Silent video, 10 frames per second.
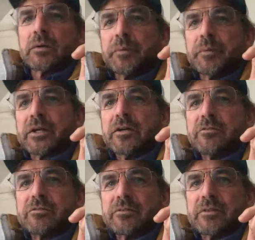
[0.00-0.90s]

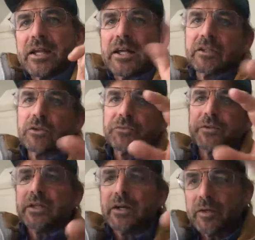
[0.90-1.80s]
because they got a little thing
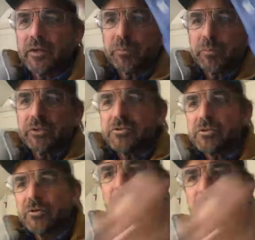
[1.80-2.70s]
now they put the drone in
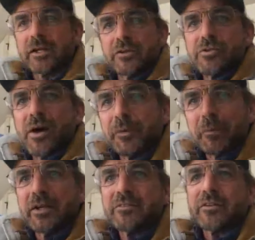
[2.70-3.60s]
can drop the
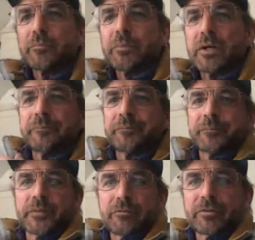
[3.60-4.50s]
mites out the bottom
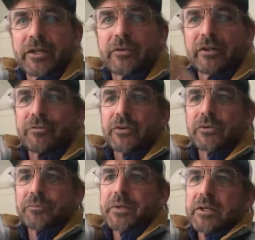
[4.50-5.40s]
flying around the
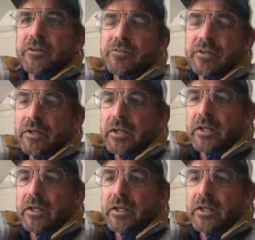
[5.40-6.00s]
field because